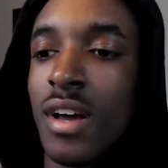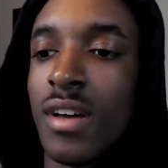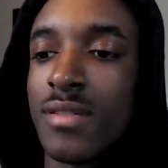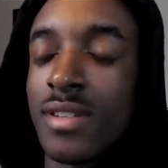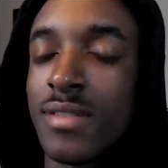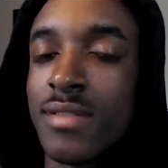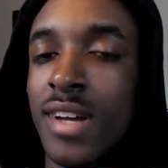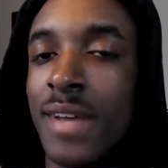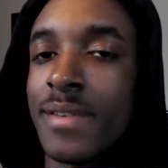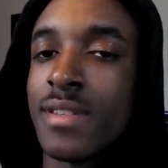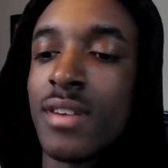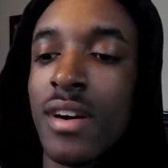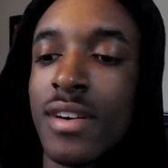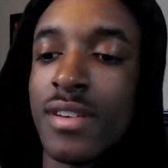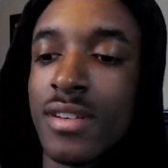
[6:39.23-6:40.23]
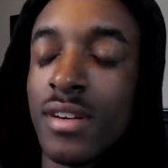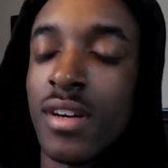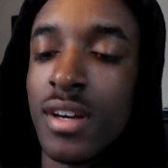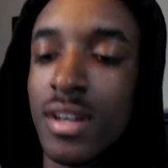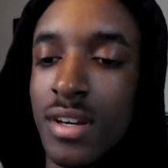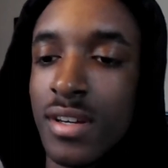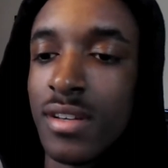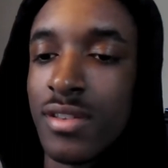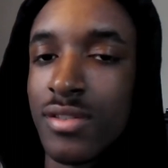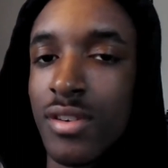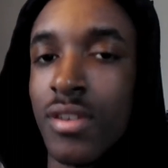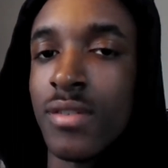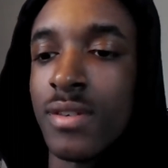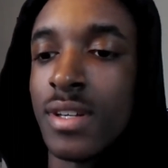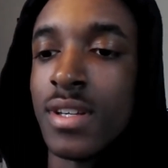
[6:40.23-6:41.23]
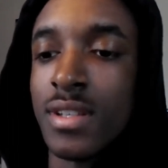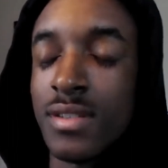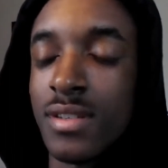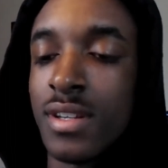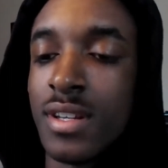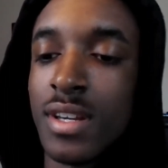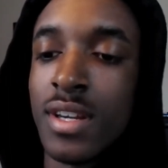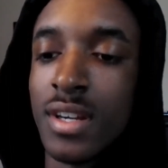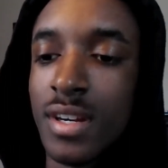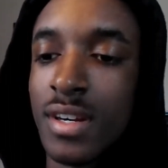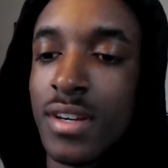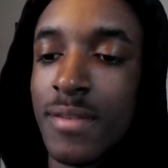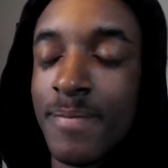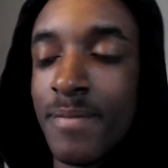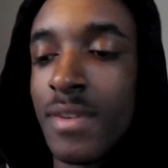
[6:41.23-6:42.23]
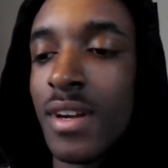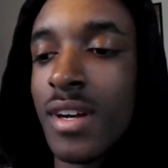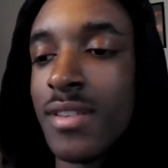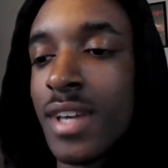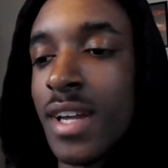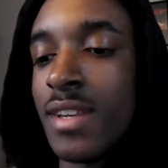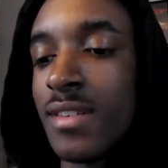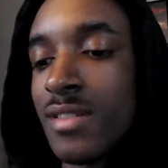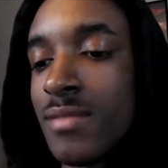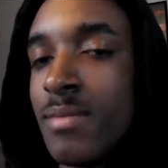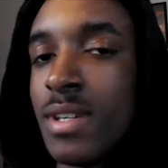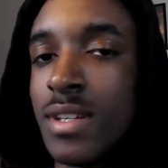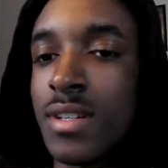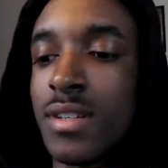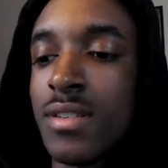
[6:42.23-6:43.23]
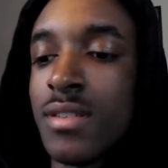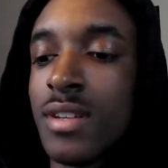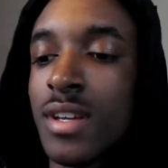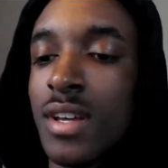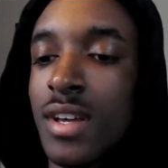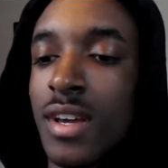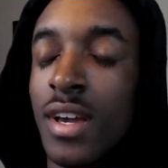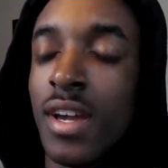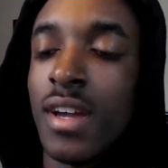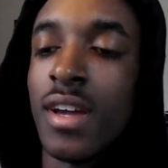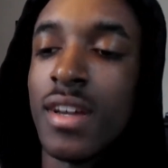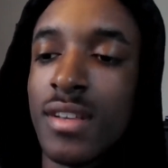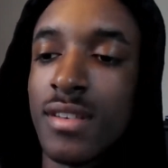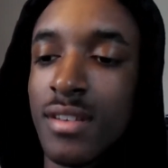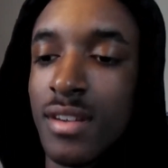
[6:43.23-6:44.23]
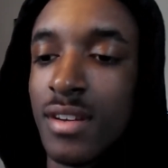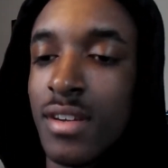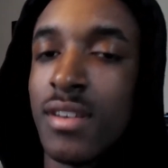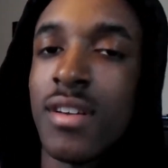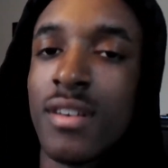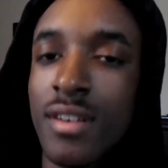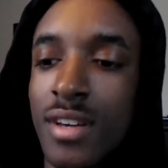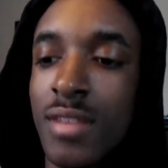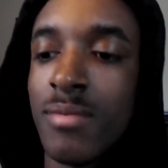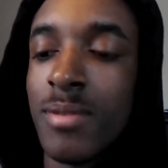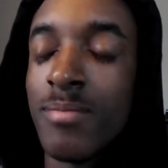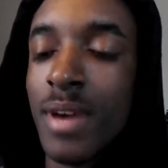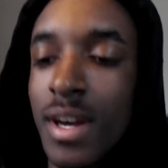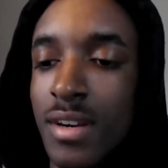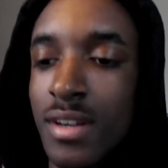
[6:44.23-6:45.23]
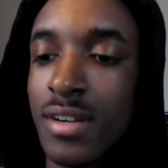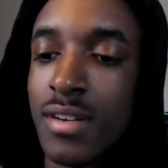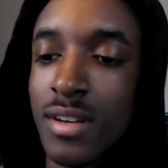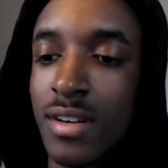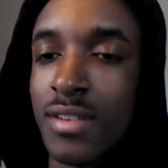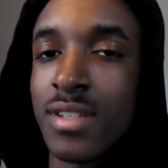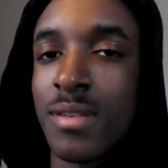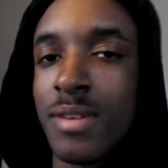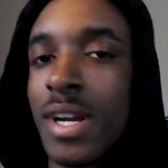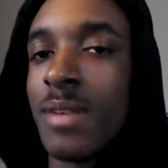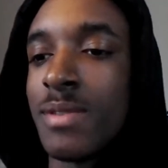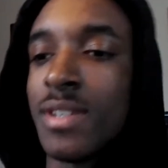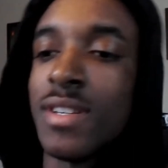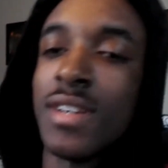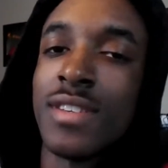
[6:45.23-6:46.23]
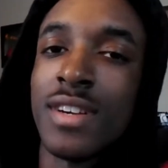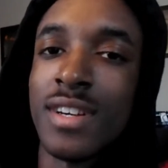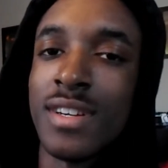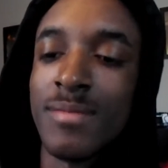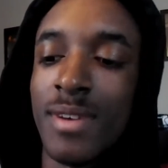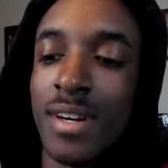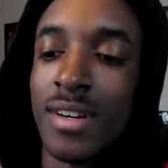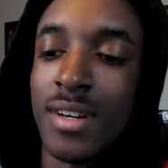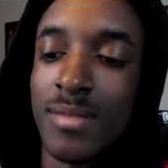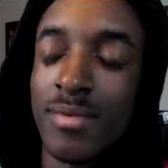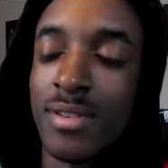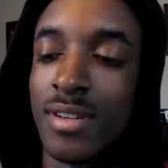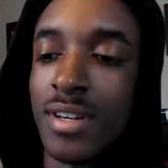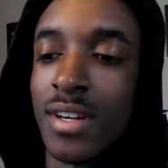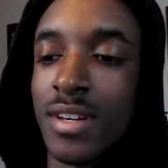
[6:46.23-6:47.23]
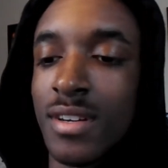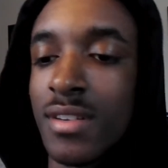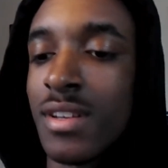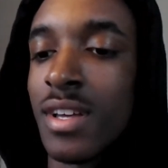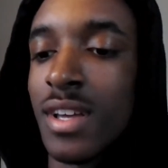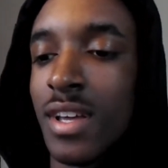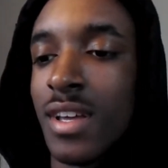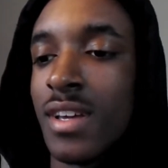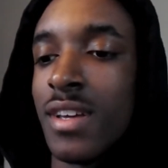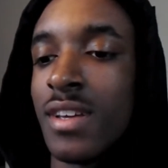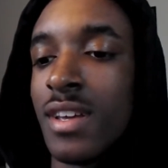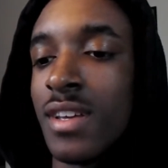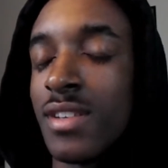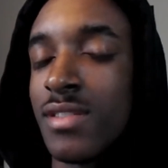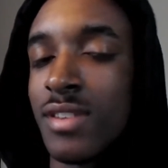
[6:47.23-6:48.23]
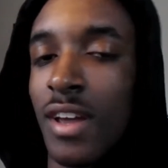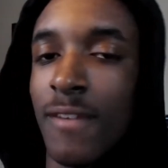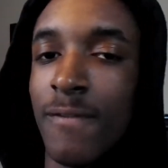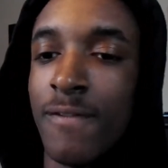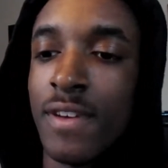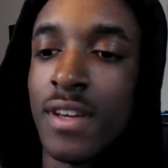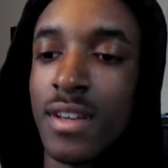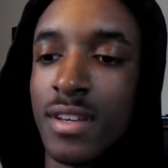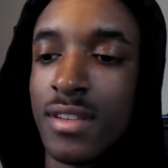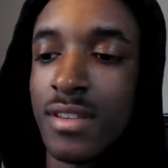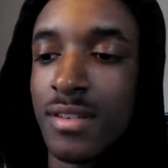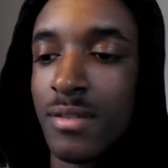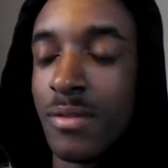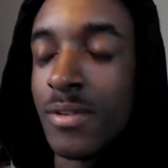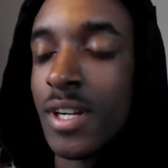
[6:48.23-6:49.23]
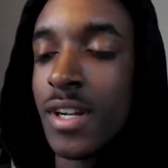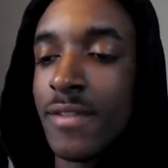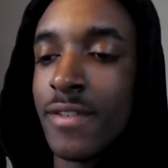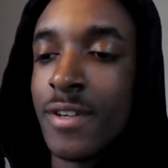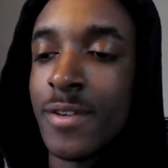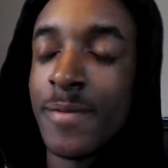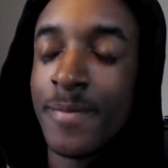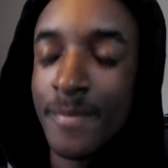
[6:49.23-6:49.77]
sometimes it's hard to throw it into the gear that it needs to be in. And, you know, it could be better, because sometimes it does hurt my arm to get into, like, fifth or whatever.